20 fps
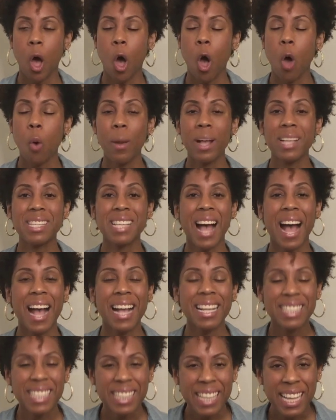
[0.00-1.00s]
always
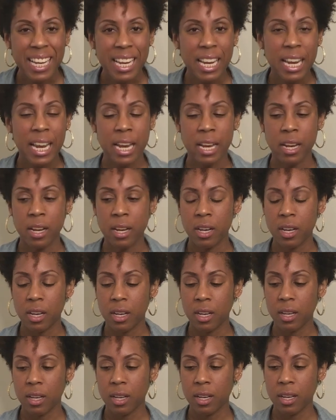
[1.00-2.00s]
isolated
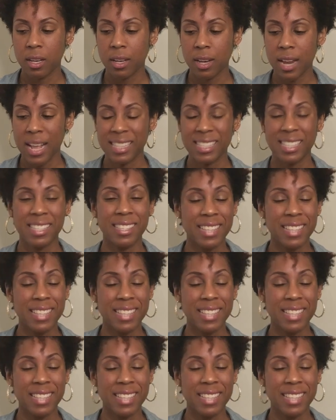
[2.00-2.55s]
and